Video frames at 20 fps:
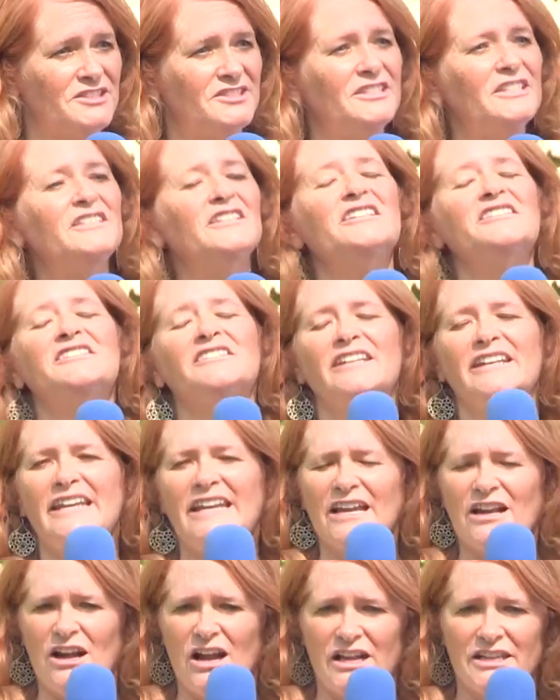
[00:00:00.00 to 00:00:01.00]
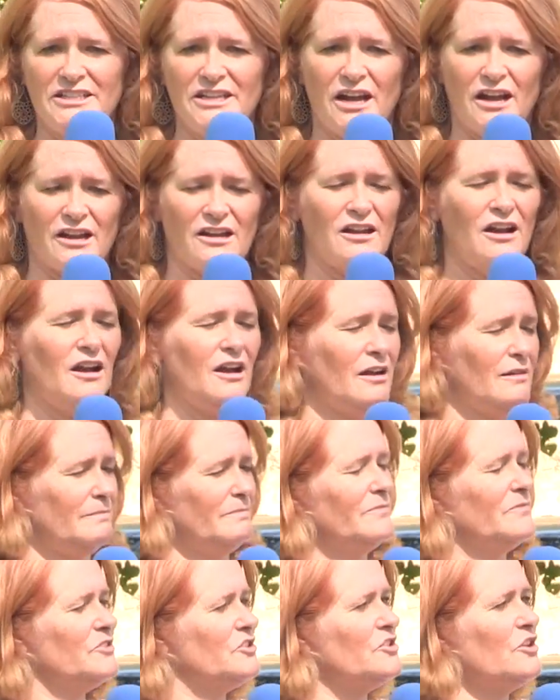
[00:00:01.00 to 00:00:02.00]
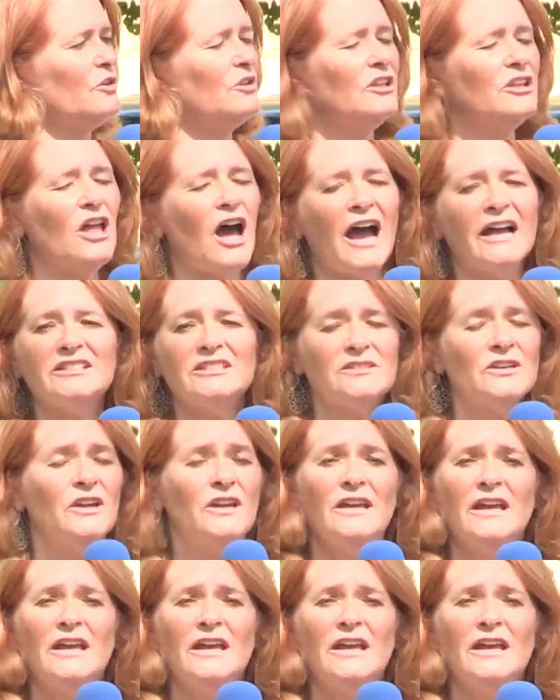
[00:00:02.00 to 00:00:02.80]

Citizen econ.com. So lots,